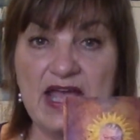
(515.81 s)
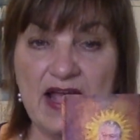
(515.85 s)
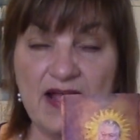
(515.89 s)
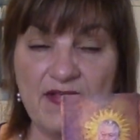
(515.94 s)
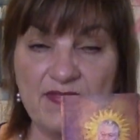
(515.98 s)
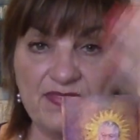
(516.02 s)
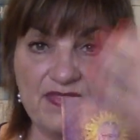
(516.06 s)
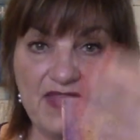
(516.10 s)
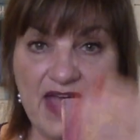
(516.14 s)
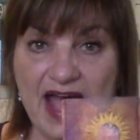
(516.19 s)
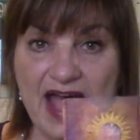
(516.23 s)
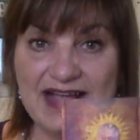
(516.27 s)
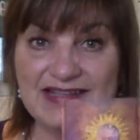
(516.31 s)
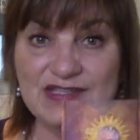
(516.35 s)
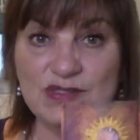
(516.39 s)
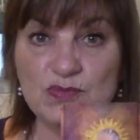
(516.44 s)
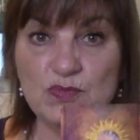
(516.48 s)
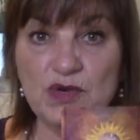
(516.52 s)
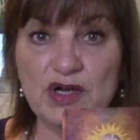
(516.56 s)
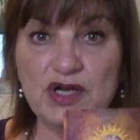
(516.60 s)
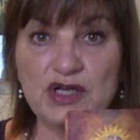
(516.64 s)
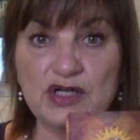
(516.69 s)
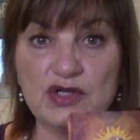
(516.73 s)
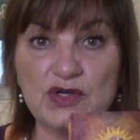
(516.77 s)
And that's
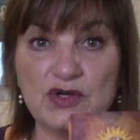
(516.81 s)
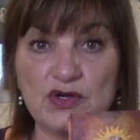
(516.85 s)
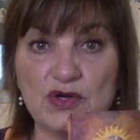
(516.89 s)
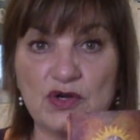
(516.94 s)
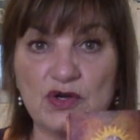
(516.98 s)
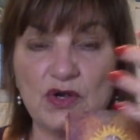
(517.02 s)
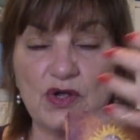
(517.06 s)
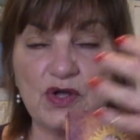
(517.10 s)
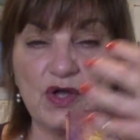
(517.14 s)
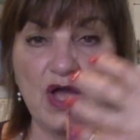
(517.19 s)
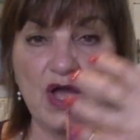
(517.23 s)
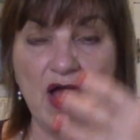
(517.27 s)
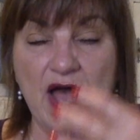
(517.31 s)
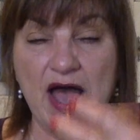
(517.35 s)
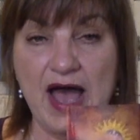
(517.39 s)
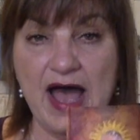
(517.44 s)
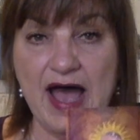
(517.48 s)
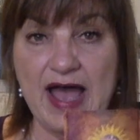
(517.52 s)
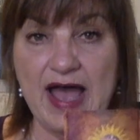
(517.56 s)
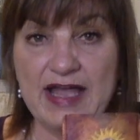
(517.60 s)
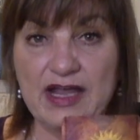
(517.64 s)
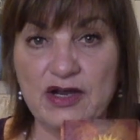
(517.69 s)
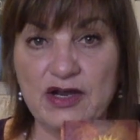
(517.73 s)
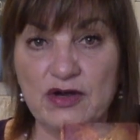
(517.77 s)
where your
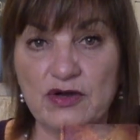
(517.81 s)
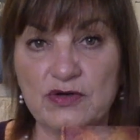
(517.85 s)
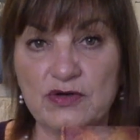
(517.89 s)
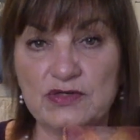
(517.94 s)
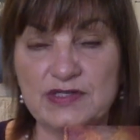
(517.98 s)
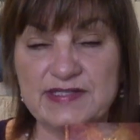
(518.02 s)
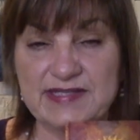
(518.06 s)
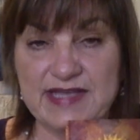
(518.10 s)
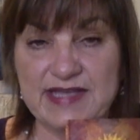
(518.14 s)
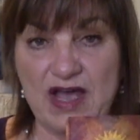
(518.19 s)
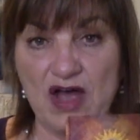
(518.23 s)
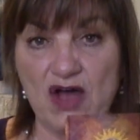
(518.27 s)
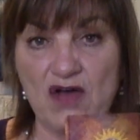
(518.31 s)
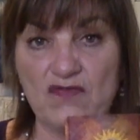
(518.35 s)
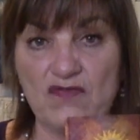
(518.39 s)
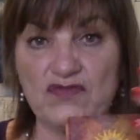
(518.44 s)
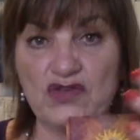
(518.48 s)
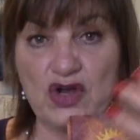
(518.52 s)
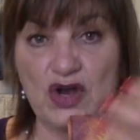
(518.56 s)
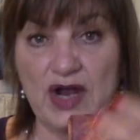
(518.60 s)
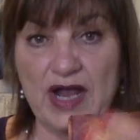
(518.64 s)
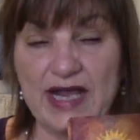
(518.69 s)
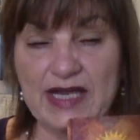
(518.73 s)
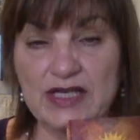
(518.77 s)
higher self,
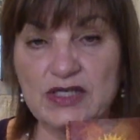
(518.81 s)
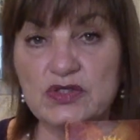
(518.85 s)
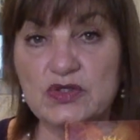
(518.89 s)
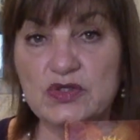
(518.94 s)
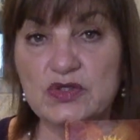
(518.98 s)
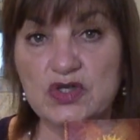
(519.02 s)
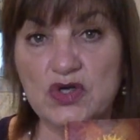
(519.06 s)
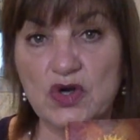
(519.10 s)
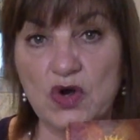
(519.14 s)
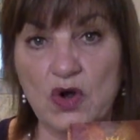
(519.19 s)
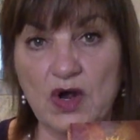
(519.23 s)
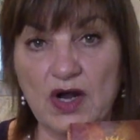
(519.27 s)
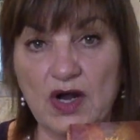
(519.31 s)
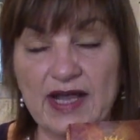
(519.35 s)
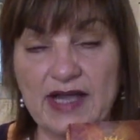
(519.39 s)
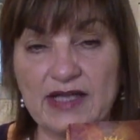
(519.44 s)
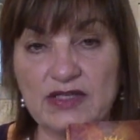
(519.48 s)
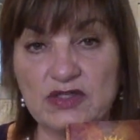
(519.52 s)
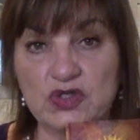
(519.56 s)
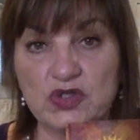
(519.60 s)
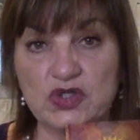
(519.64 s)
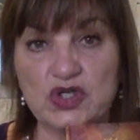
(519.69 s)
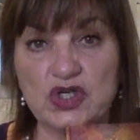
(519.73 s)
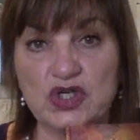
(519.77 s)
your angels, your
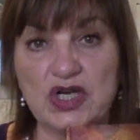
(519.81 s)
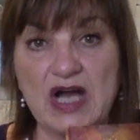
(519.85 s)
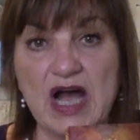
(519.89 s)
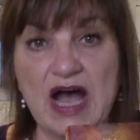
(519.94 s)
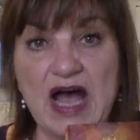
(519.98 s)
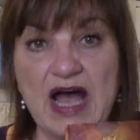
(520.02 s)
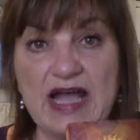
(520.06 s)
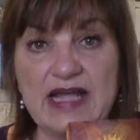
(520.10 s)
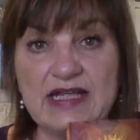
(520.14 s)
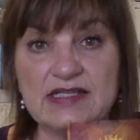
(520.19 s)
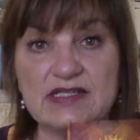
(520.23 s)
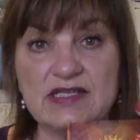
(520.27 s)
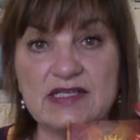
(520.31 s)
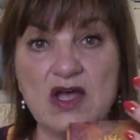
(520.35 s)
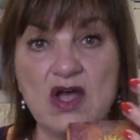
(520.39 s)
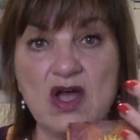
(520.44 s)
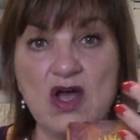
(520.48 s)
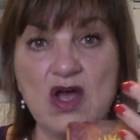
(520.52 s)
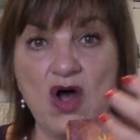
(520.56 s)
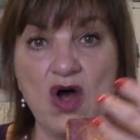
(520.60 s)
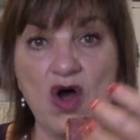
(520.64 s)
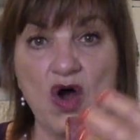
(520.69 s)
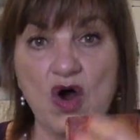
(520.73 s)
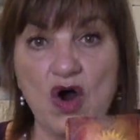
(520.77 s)
archangels, your guides
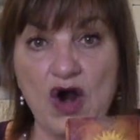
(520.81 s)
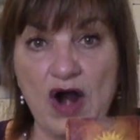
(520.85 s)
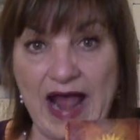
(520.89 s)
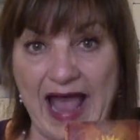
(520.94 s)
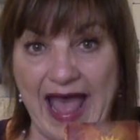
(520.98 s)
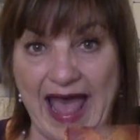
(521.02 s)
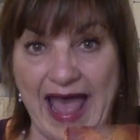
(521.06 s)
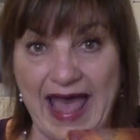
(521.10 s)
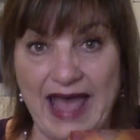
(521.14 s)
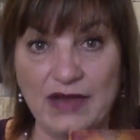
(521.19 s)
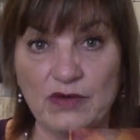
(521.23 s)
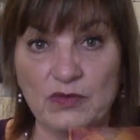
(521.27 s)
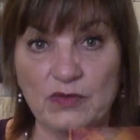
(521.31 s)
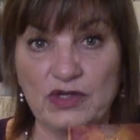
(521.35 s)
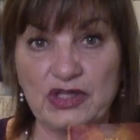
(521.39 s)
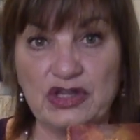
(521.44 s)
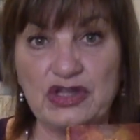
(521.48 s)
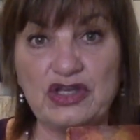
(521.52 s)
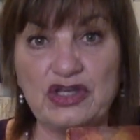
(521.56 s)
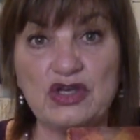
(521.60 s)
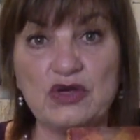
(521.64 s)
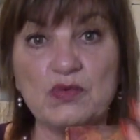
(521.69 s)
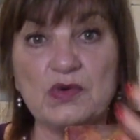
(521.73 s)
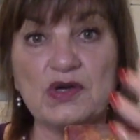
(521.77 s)
are at
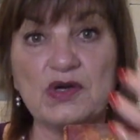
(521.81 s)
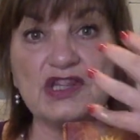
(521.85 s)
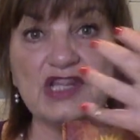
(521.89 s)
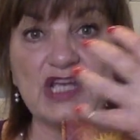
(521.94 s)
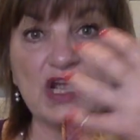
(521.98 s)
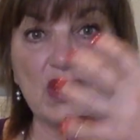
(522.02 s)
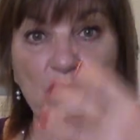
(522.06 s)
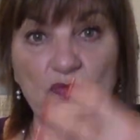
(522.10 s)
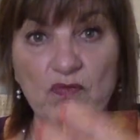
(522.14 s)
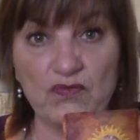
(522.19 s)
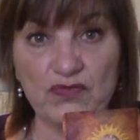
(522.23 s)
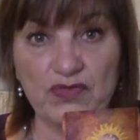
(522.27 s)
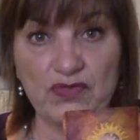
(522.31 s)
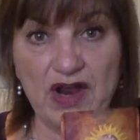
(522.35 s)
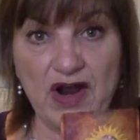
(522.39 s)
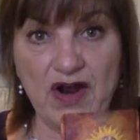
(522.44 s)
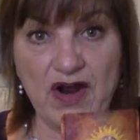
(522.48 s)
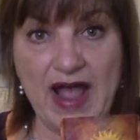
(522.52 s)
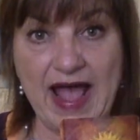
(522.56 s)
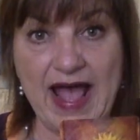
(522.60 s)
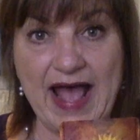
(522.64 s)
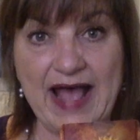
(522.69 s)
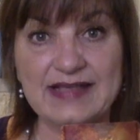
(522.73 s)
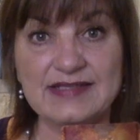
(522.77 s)
with you, where they're
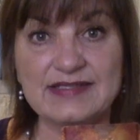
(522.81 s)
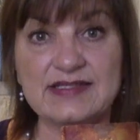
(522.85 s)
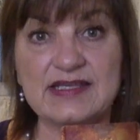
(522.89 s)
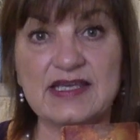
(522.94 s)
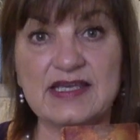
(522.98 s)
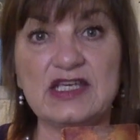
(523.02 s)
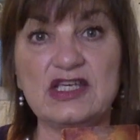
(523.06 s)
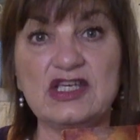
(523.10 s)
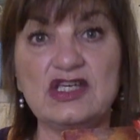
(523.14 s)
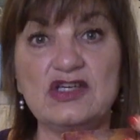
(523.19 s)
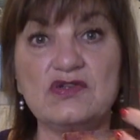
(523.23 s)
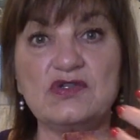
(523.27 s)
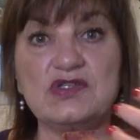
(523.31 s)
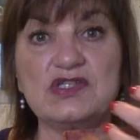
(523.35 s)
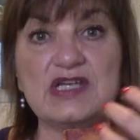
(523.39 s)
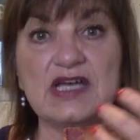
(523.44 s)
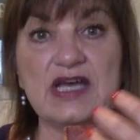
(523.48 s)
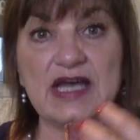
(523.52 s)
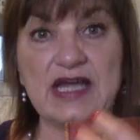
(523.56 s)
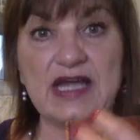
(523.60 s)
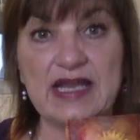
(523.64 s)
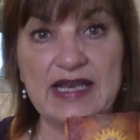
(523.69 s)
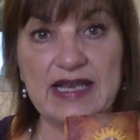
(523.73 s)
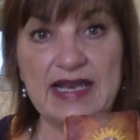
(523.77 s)
asking you
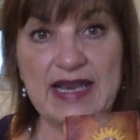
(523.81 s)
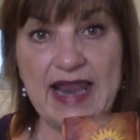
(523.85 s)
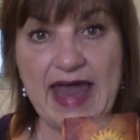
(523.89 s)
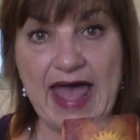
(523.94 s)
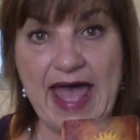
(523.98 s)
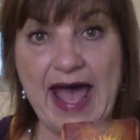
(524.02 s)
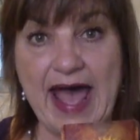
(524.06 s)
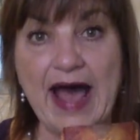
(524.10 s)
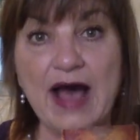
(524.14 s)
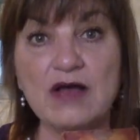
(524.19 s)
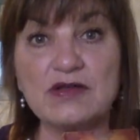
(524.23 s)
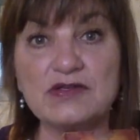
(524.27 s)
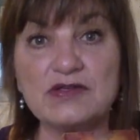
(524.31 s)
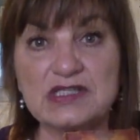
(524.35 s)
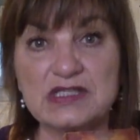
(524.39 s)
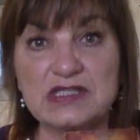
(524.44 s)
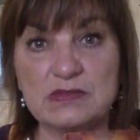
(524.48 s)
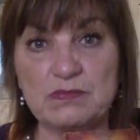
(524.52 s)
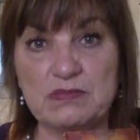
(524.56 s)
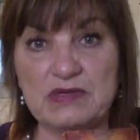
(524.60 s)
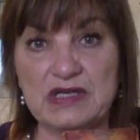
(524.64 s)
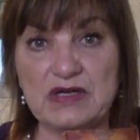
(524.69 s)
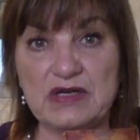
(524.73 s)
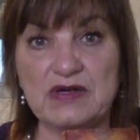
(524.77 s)
to allow
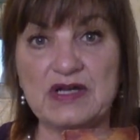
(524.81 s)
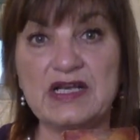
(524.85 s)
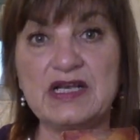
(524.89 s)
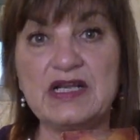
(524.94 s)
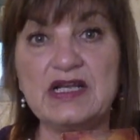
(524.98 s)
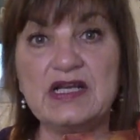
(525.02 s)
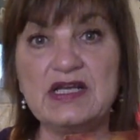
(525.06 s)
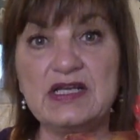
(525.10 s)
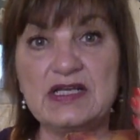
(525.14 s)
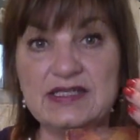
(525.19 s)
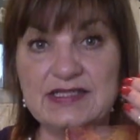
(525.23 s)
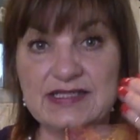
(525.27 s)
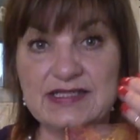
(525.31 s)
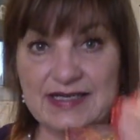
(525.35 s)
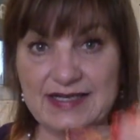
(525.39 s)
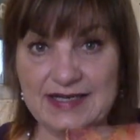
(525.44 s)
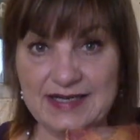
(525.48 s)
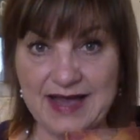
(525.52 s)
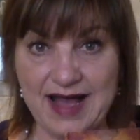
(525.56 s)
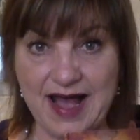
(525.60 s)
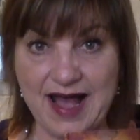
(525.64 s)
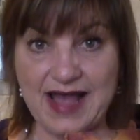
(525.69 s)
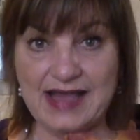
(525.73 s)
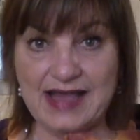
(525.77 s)
Spirit to
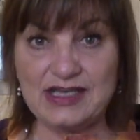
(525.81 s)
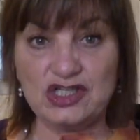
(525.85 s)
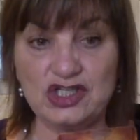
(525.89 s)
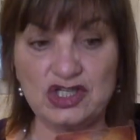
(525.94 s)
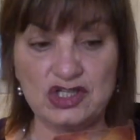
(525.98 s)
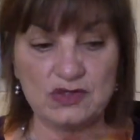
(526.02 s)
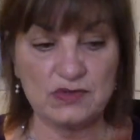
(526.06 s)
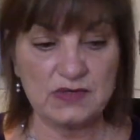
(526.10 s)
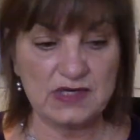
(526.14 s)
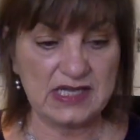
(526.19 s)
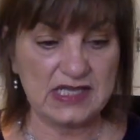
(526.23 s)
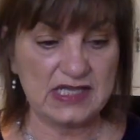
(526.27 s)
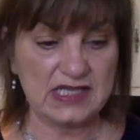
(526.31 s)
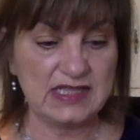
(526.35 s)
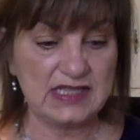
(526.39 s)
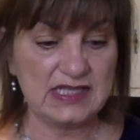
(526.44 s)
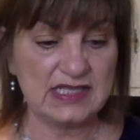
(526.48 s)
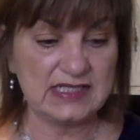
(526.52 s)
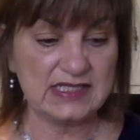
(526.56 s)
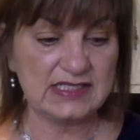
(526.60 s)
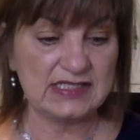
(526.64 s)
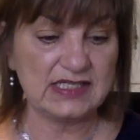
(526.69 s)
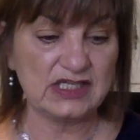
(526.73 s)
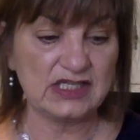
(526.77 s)
guide you in
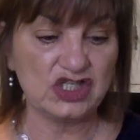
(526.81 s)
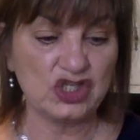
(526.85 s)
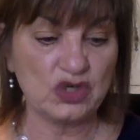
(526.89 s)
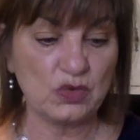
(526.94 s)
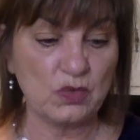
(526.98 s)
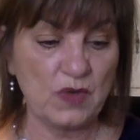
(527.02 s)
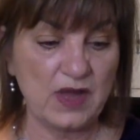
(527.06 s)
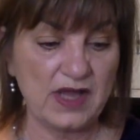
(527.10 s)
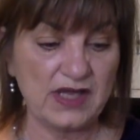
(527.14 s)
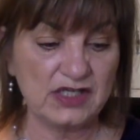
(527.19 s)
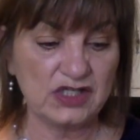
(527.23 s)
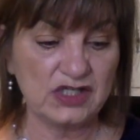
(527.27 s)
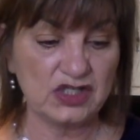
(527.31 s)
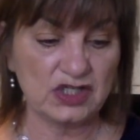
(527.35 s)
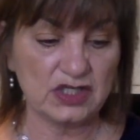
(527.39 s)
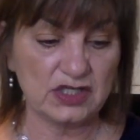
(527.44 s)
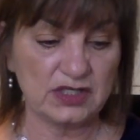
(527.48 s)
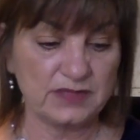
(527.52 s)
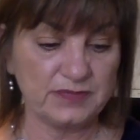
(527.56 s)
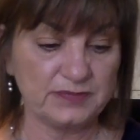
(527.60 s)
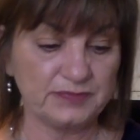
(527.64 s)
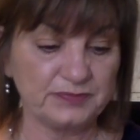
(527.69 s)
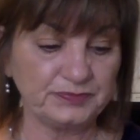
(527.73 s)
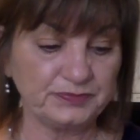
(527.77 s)
this
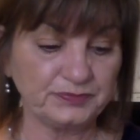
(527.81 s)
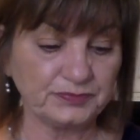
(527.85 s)
situation.